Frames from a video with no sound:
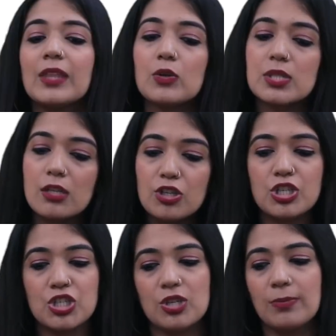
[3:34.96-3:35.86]
Now, search
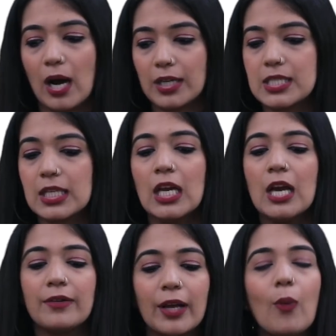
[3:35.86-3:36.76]
engine marketing
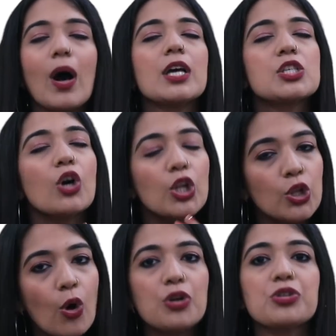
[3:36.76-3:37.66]
requires a
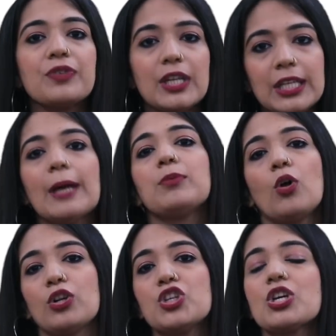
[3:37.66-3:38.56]
lot of in-depth
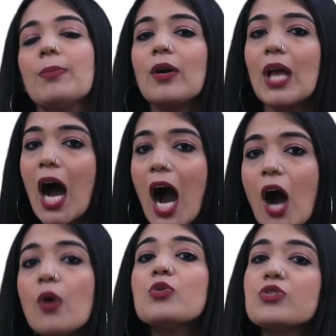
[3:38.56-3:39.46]
knowledge about
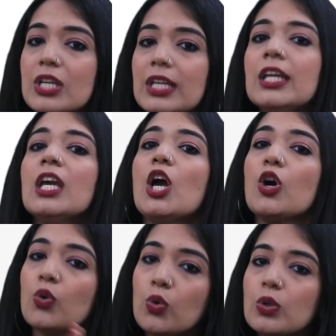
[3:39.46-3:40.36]
how really
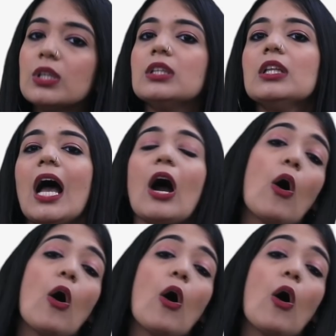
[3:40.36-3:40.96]
Google